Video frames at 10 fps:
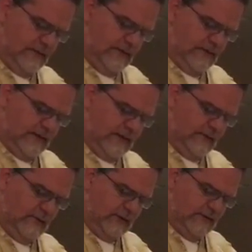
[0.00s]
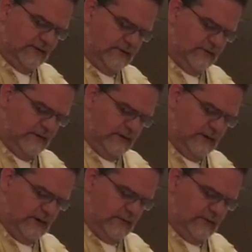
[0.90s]
He died once,
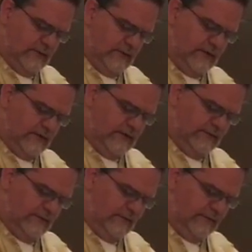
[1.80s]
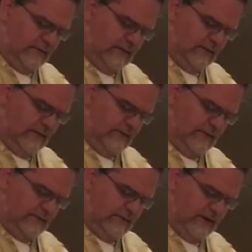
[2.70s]
but as he liveth, he
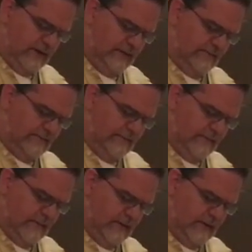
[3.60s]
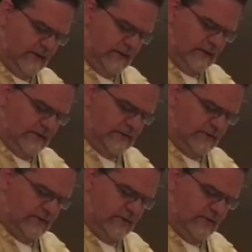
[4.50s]
liveth unto God. So
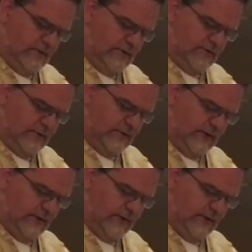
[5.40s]
do you also